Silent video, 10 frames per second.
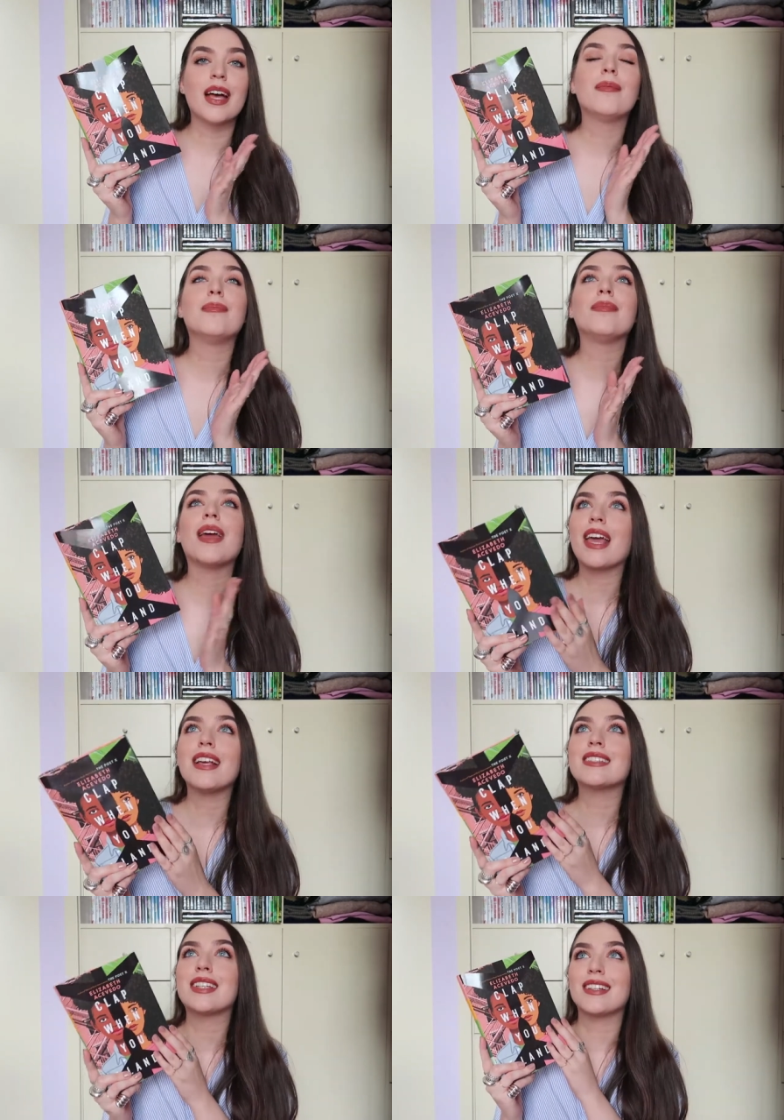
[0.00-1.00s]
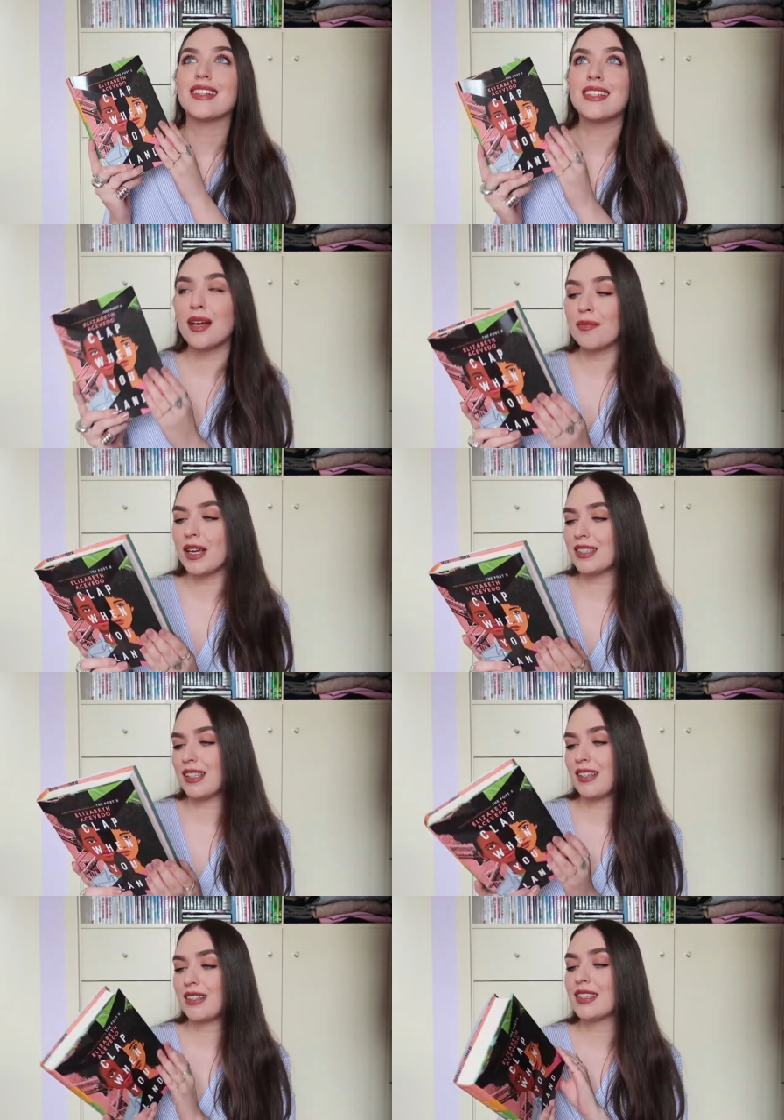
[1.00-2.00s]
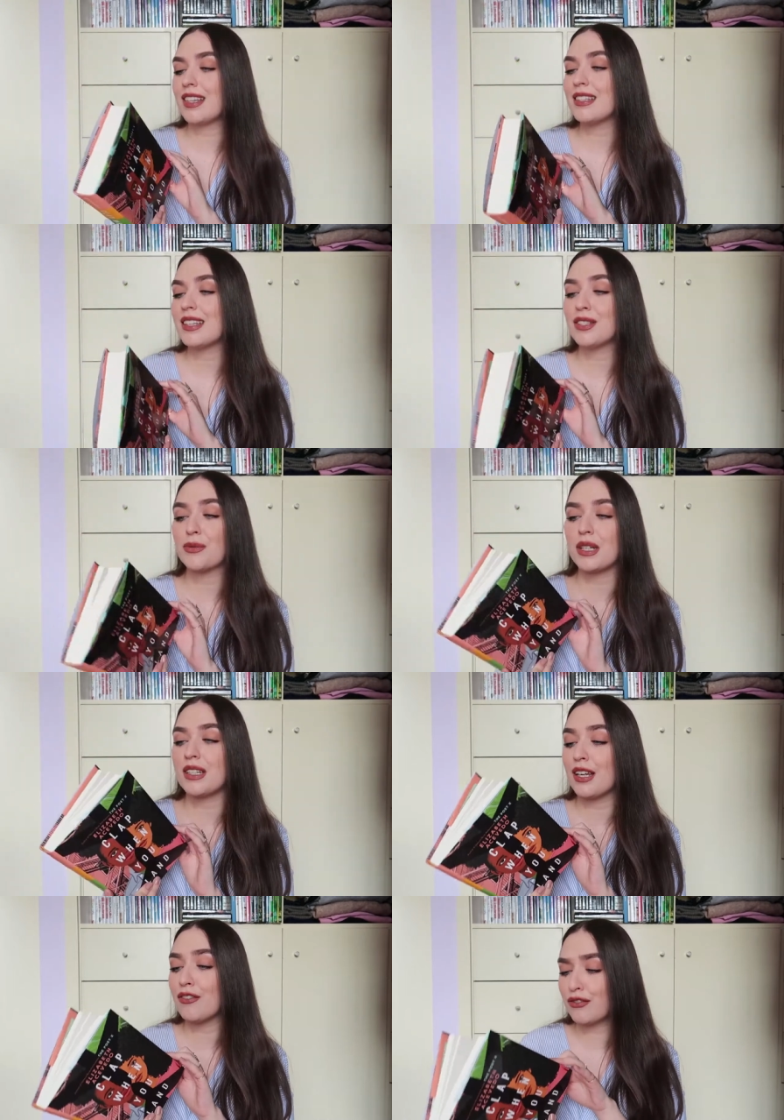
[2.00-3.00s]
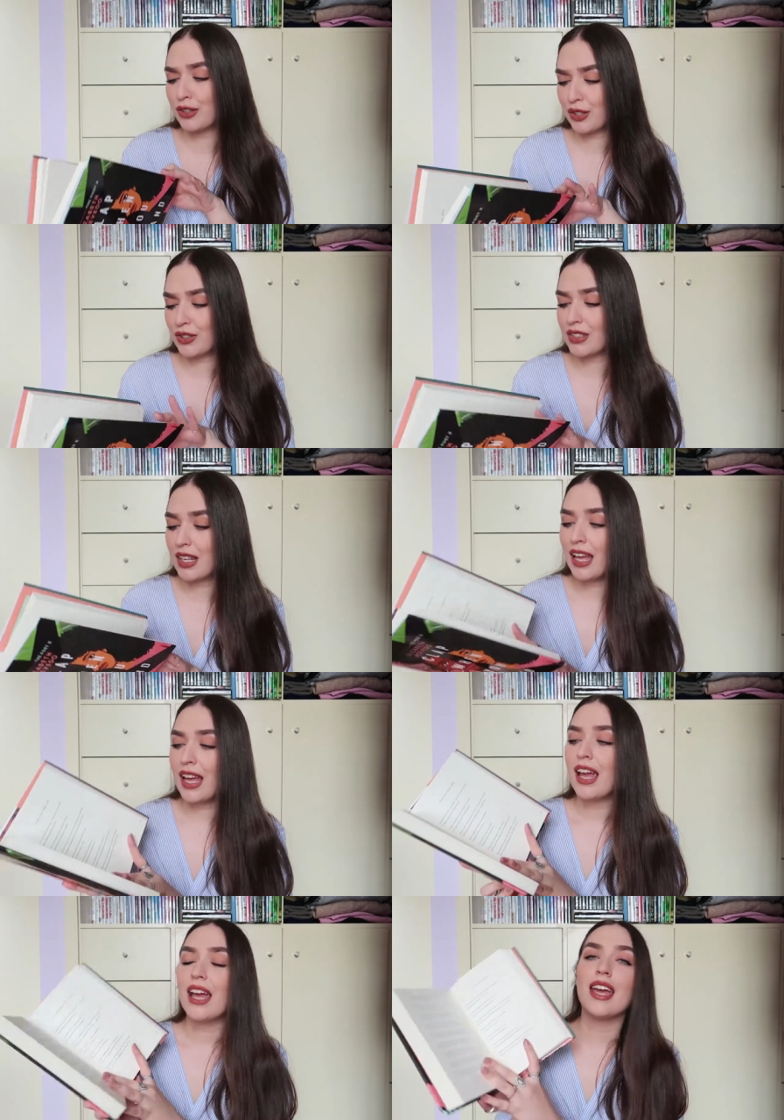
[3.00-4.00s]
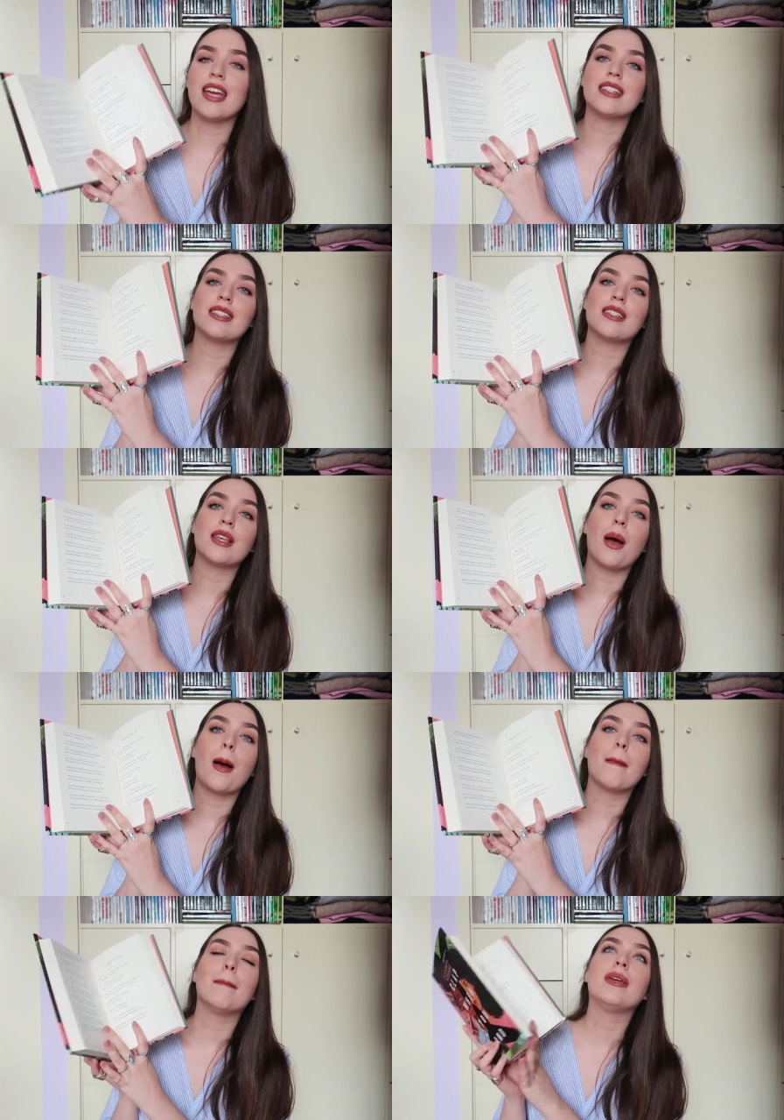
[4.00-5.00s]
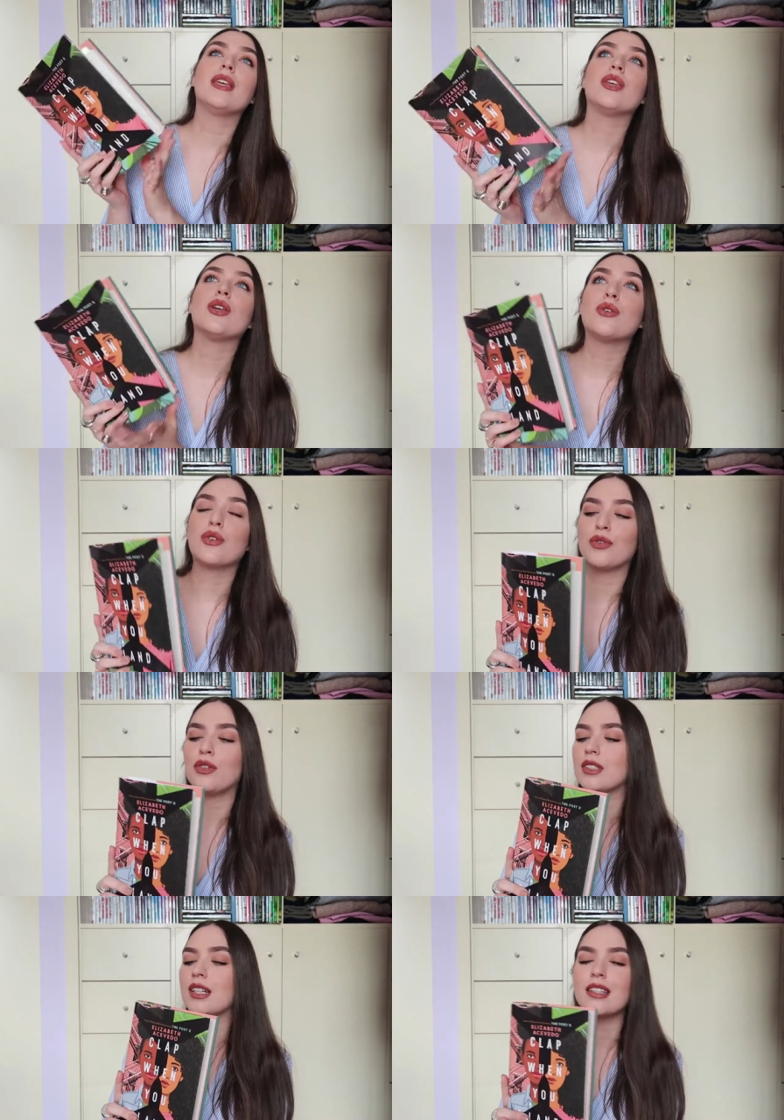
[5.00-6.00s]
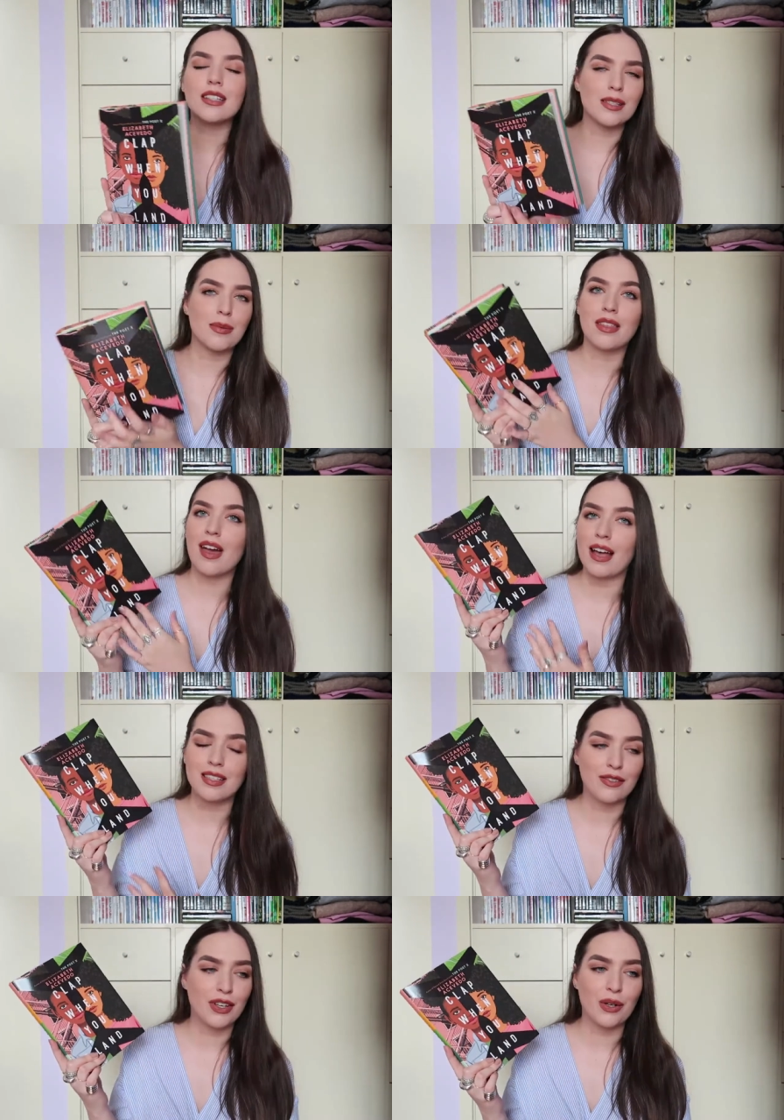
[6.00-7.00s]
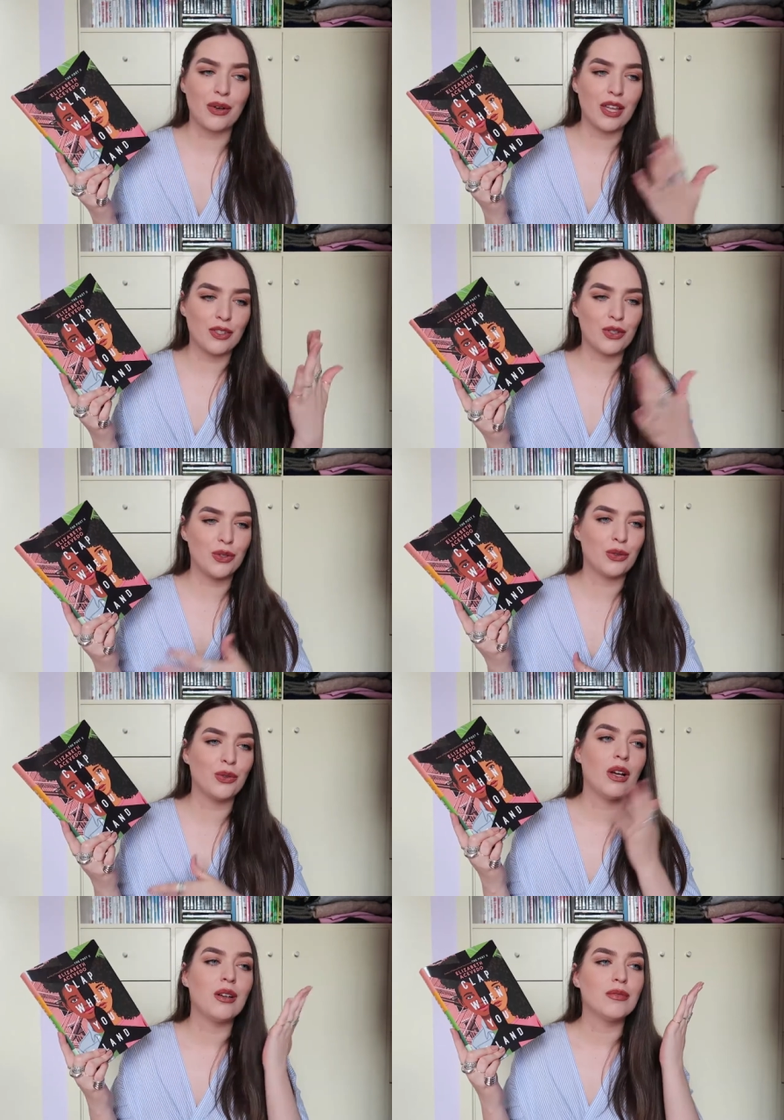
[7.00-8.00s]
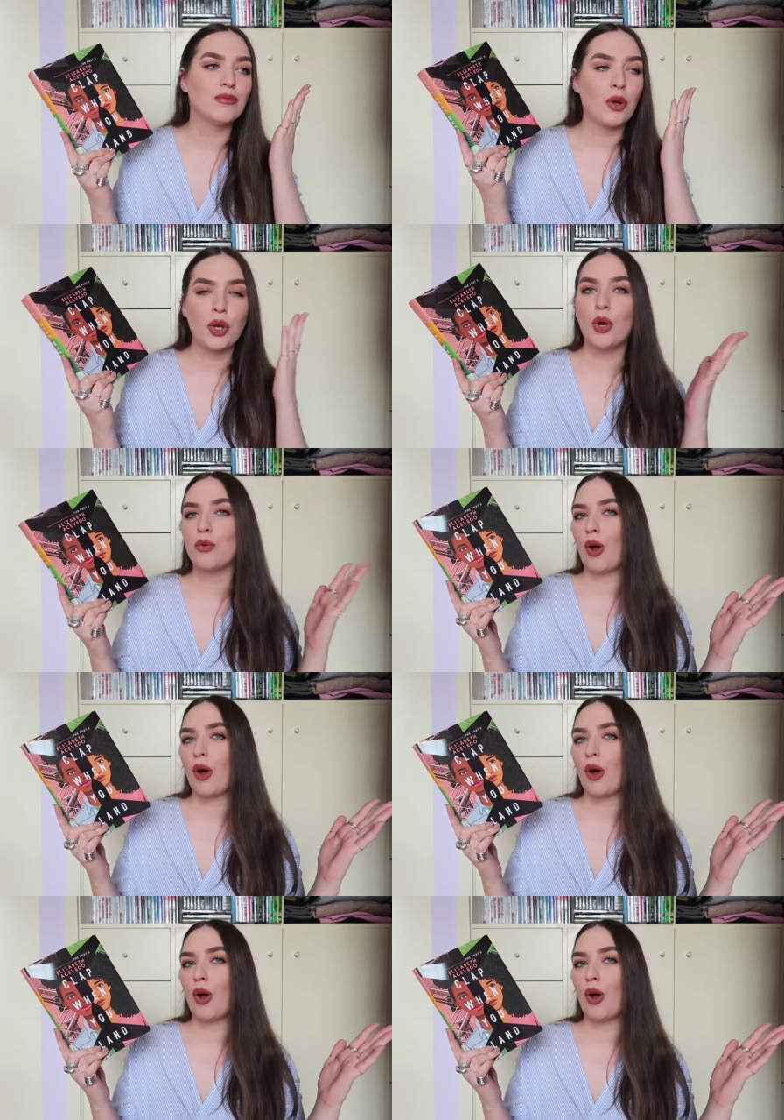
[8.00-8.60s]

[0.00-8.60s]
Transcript: amazingness. This is written in verse. It's beautiful. Elizabeth Acevedo can do no